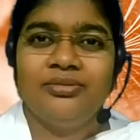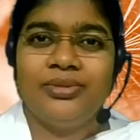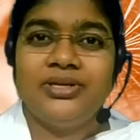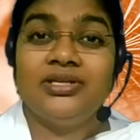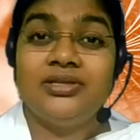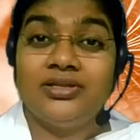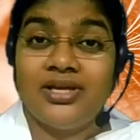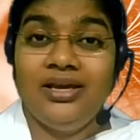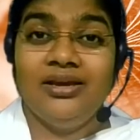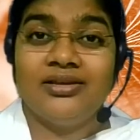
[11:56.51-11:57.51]
but the
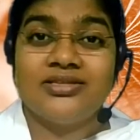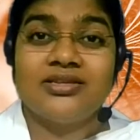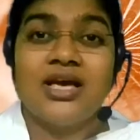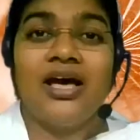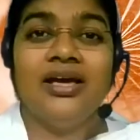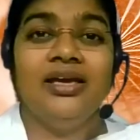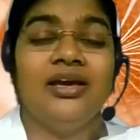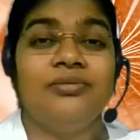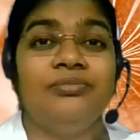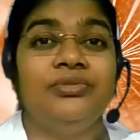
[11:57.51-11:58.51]
thing is I
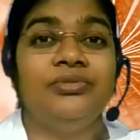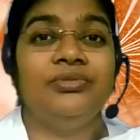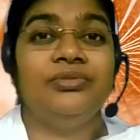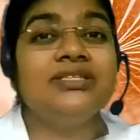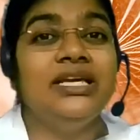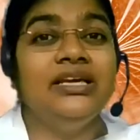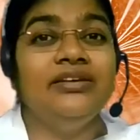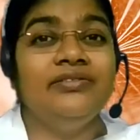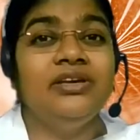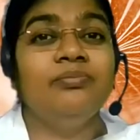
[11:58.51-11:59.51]
am receiving